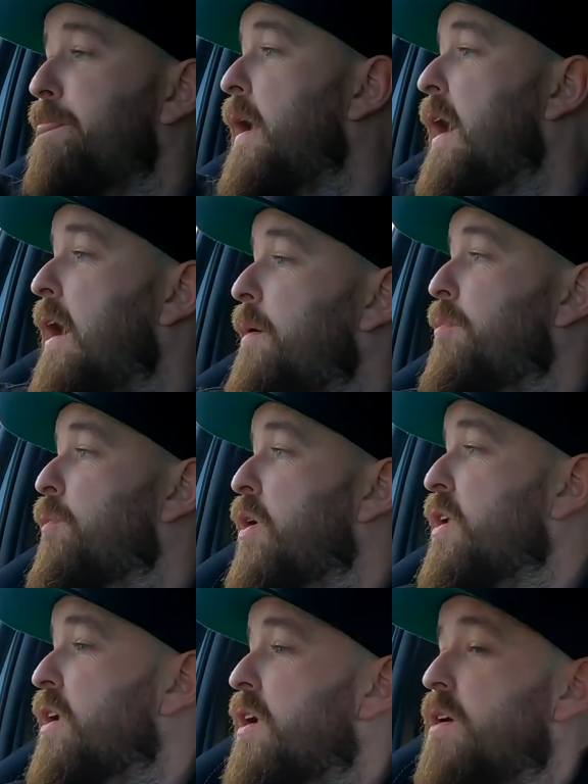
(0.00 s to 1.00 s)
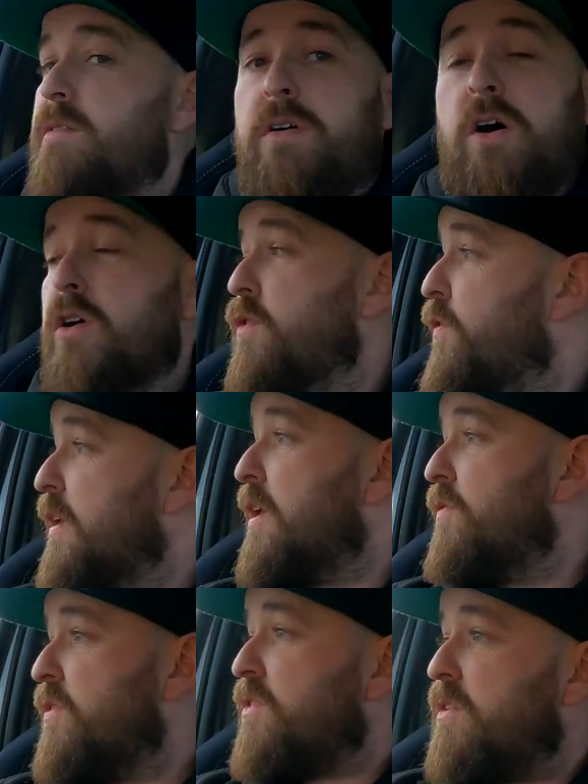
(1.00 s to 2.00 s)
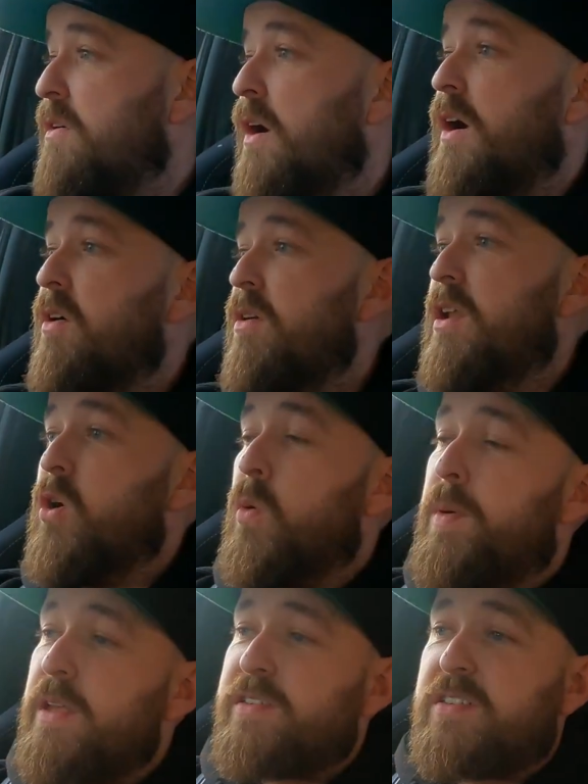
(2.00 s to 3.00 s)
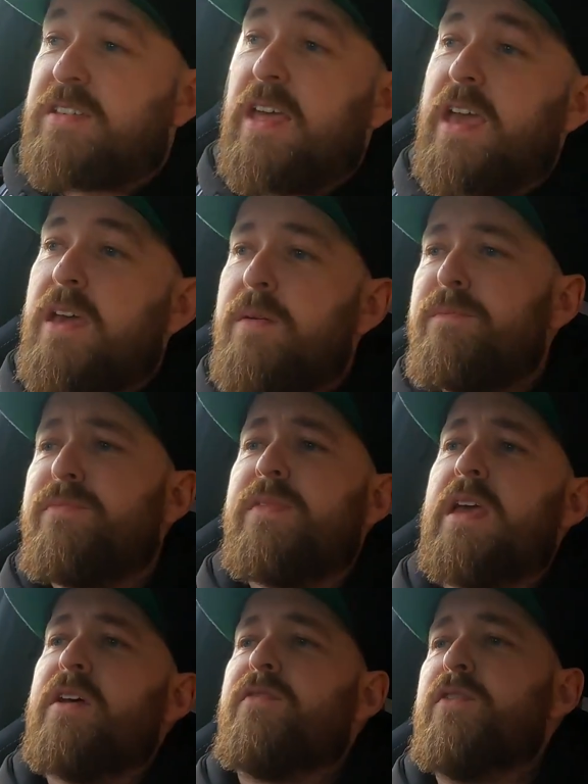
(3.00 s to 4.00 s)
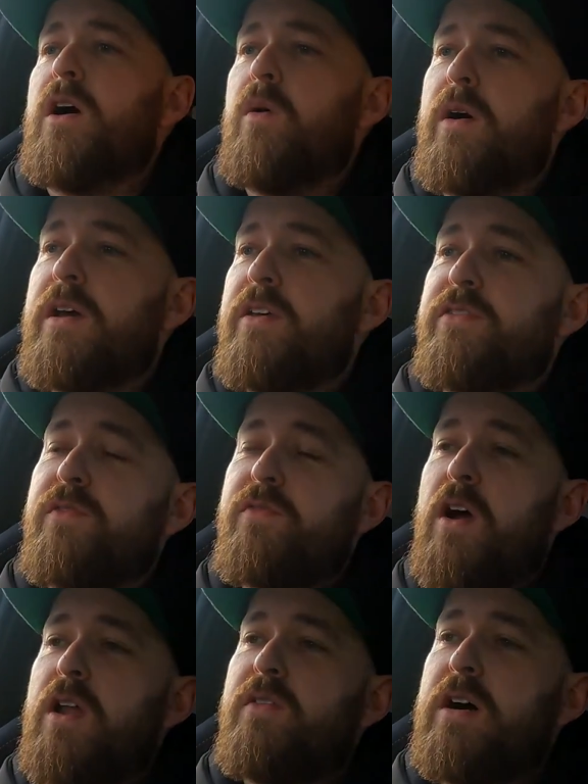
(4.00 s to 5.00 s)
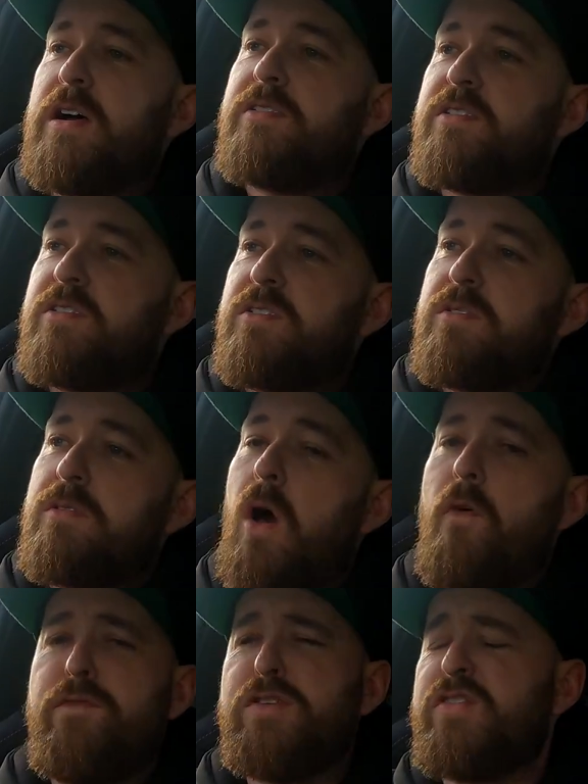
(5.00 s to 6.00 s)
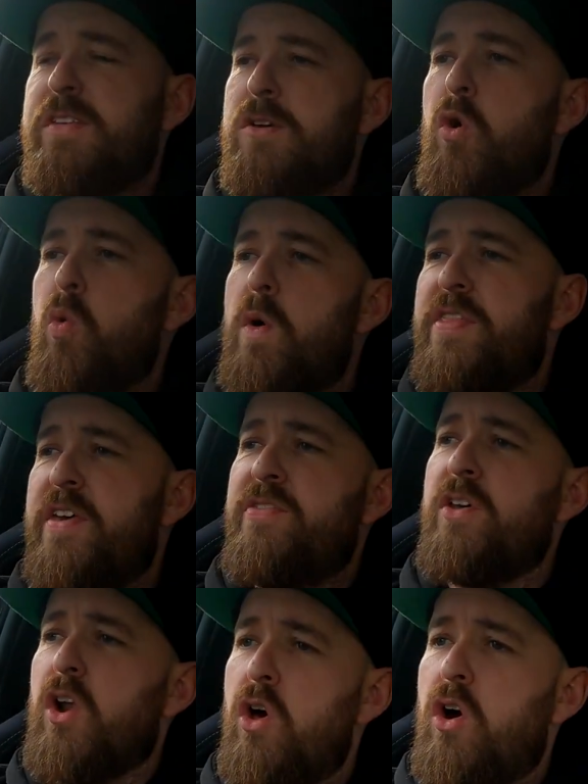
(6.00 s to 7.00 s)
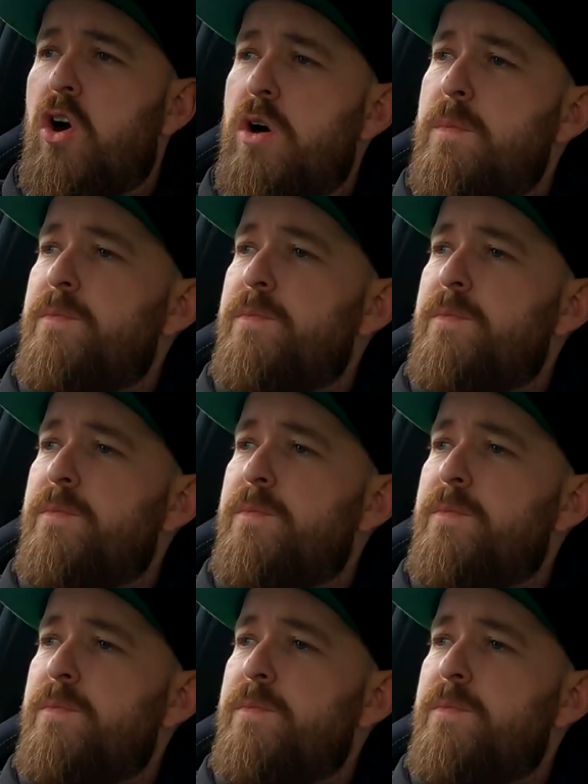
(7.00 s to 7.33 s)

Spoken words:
And we're gonna hopefully give this car a little bit of stick if no one gets in front of us. Obviously all within the law,